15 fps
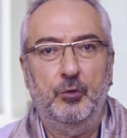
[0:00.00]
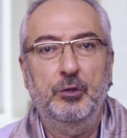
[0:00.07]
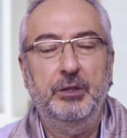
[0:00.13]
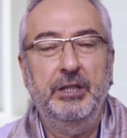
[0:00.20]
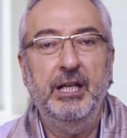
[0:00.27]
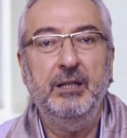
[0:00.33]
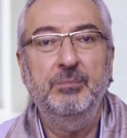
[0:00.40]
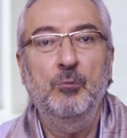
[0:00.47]

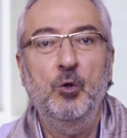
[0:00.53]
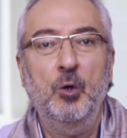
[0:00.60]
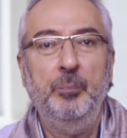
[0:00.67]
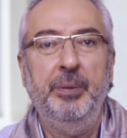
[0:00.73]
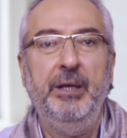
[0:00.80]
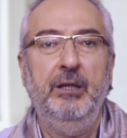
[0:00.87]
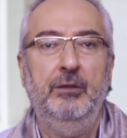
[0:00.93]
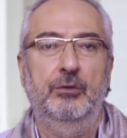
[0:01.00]
create more
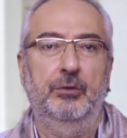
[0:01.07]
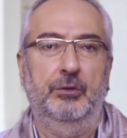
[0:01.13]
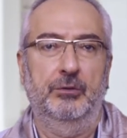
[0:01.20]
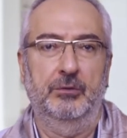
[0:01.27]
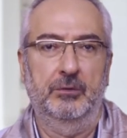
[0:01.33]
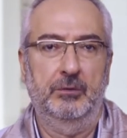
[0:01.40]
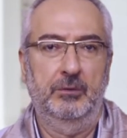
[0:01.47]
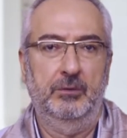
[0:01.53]
pain to
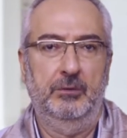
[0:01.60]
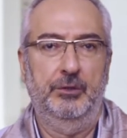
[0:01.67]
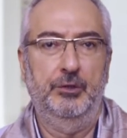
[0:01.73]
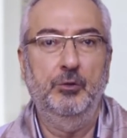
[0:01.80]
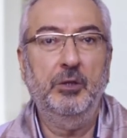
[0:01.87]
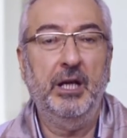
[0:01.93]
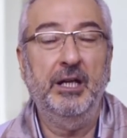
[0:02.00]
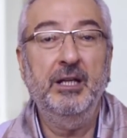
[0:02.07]
you.
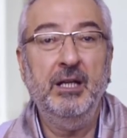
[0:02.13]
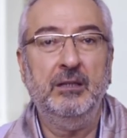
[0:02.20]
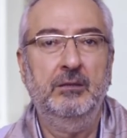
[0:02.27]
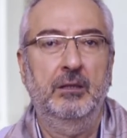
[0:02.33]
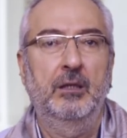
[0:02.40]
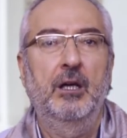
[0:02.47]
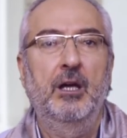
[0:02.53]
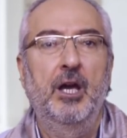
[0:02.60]
You
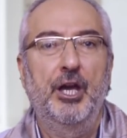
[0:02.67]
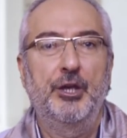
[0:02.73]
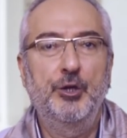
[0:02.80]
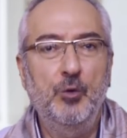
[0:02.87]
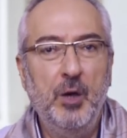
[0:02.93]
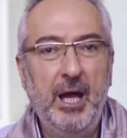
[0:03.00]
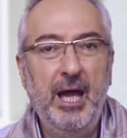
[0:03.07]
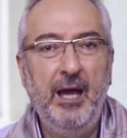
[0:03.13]
cannot.
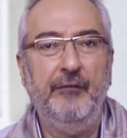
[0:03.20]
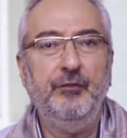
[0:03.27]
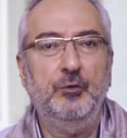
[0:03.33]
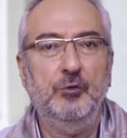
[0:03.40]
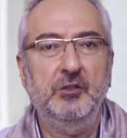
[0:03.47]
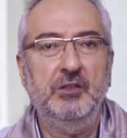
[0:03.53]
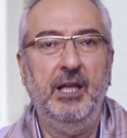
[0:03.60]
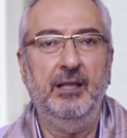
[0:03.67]
You have
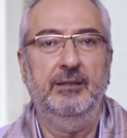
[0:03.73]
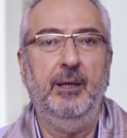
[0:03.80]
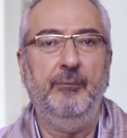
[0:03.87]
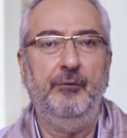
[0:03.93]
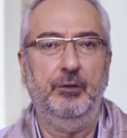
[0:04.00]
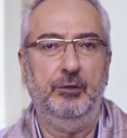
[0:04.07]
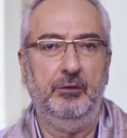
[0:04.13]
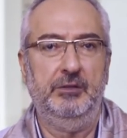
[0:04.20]
to stand
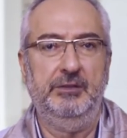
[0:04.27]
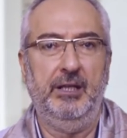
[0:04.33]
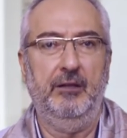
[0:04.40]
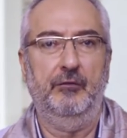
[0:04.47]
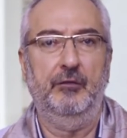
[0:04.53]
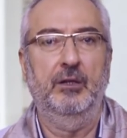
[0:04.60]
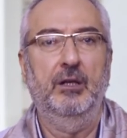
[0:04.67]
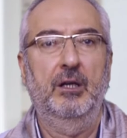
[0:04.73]
up for
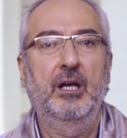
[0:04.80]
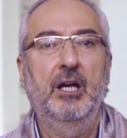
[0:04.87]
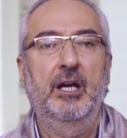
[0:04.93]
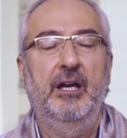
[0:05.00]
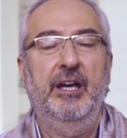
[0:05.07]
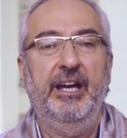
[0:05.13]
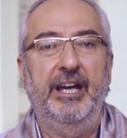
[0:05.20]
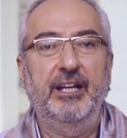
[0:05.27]
yourself.
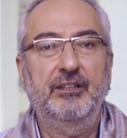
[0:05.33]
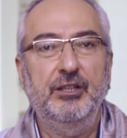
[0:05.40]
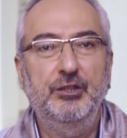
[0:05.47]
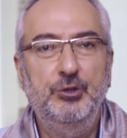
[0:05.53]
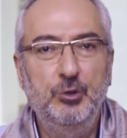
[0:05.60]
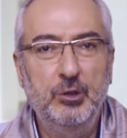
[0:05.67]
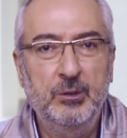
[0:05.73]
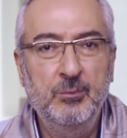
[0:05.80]
It
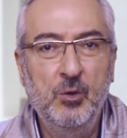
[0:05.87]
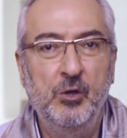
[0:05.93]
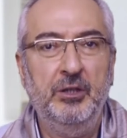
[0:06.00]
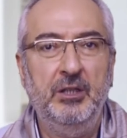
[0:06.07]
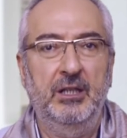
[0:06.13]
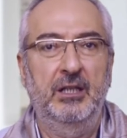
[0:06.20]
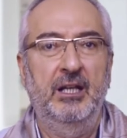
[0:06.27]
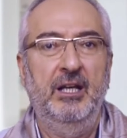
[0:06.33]
is your
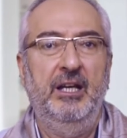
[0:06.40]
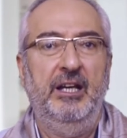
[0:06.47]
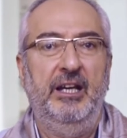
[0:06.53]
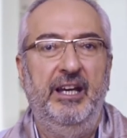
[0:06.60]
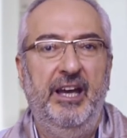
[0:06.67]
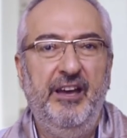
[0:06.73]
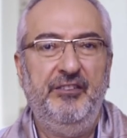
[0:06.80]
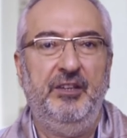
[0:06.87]
moral,
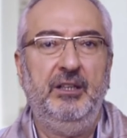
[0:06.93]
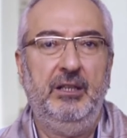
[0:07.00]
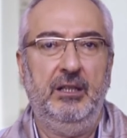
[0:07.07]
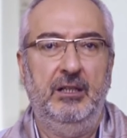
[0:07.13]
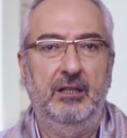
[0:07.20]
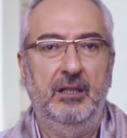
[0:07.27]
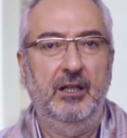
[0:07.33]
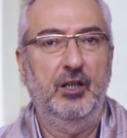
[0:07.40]

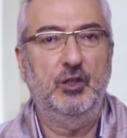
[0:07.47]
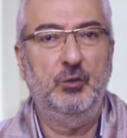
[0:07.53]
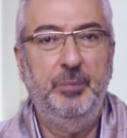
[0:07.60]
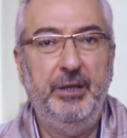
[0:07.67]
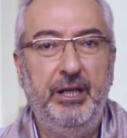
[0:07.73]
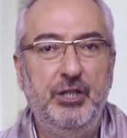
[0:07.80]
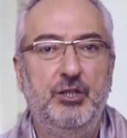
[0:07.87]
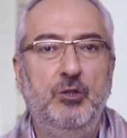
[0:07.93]
ethical,
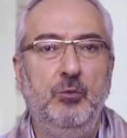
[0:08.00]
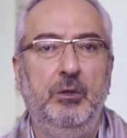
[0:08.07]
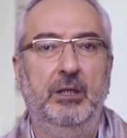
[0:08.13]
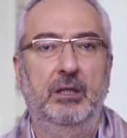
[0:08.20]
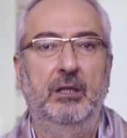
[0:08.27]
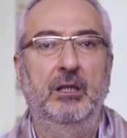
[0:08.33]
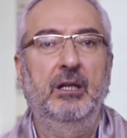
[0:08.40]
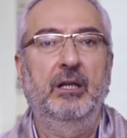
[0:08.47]
spiritual